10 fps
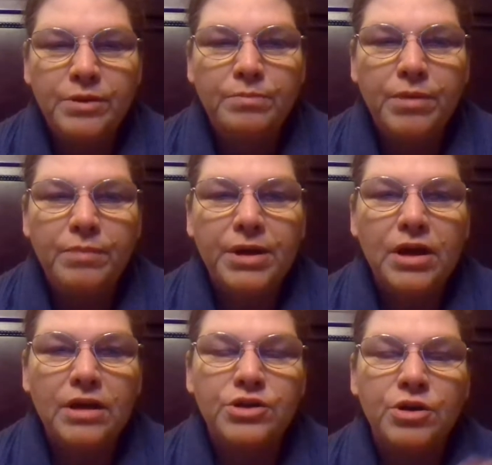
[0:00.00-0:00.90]
but
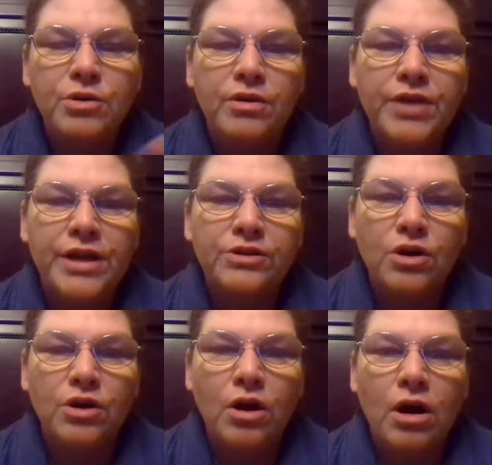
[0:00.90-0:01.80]
because your things
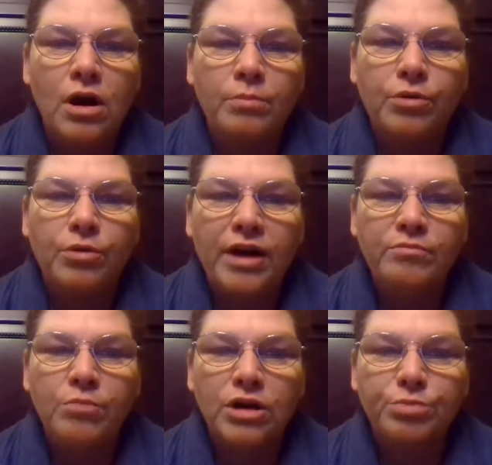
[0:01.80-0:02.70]
are on
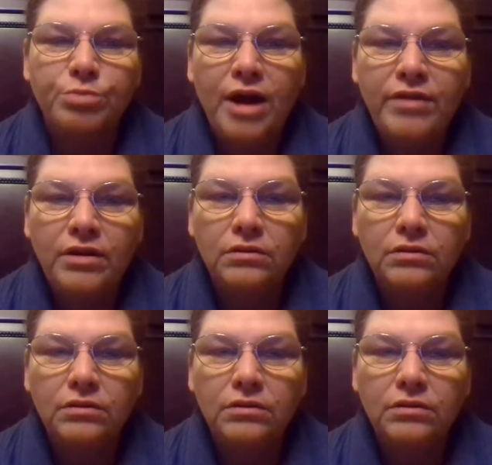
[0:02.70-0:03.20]
marked private,